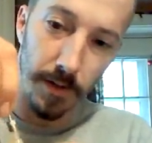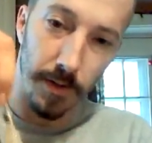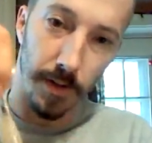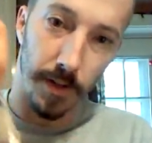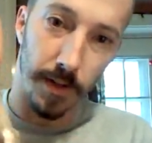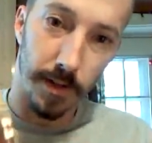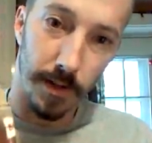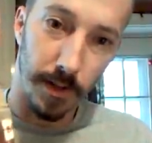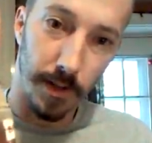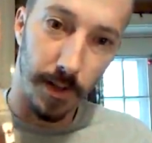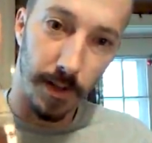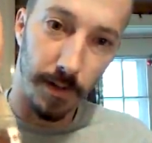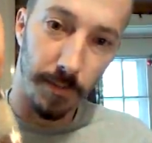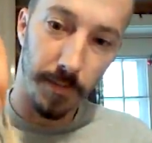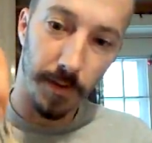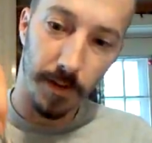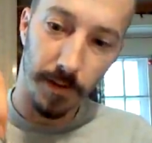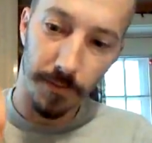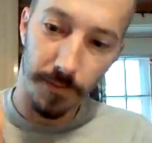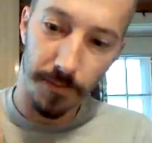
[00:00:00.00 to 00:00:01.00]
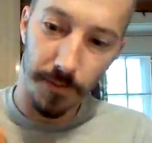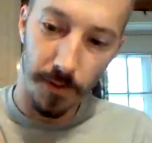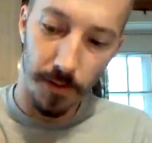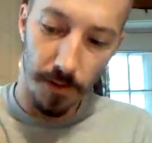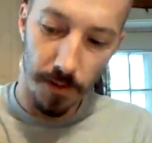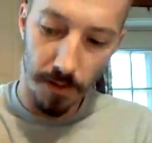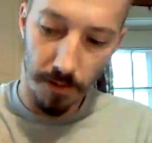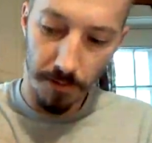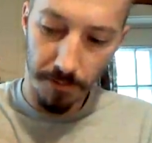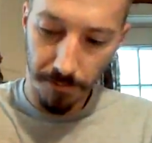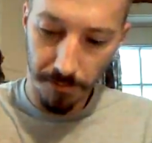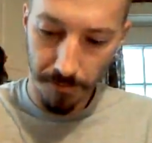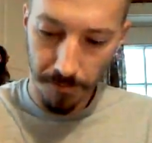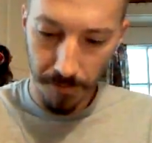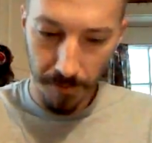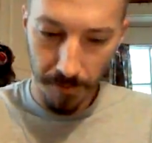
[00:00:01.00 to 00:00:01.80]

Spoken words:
Threads on them doesn't fall off.